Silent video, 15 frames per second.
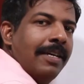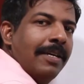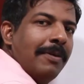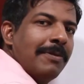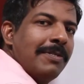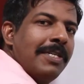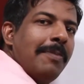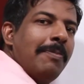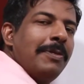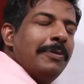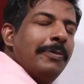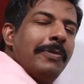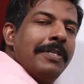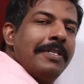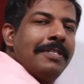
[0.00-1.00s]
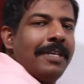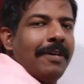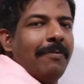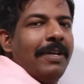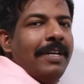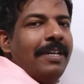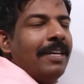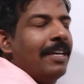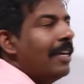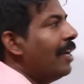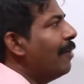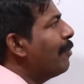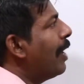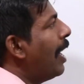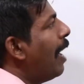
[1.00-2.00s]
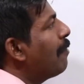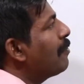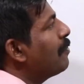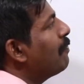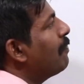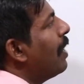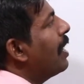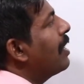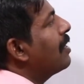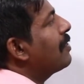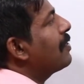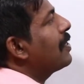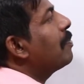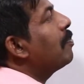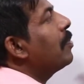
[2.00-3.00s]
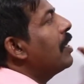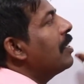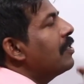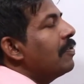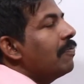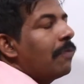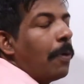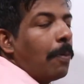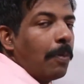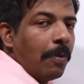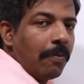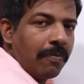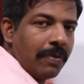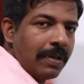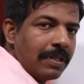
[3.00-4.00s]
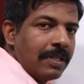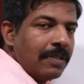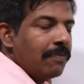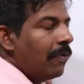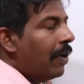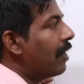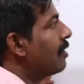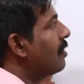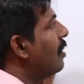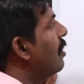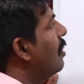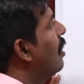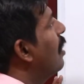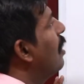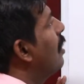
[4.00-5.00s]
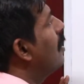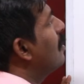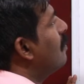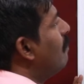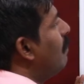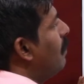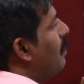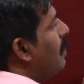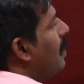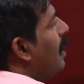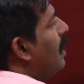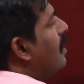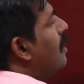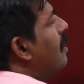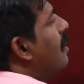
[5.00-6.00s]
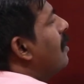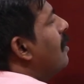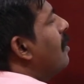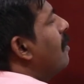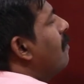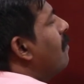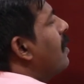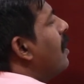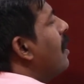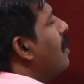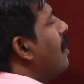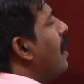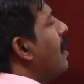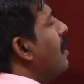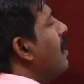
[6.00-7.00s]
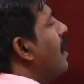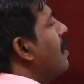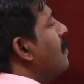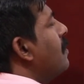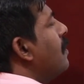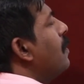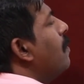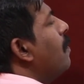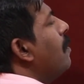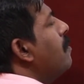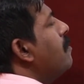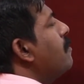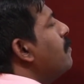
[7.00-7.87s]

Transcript: Question number 27. Here we have to find the simplest form of this function. So for that, we can write that is equal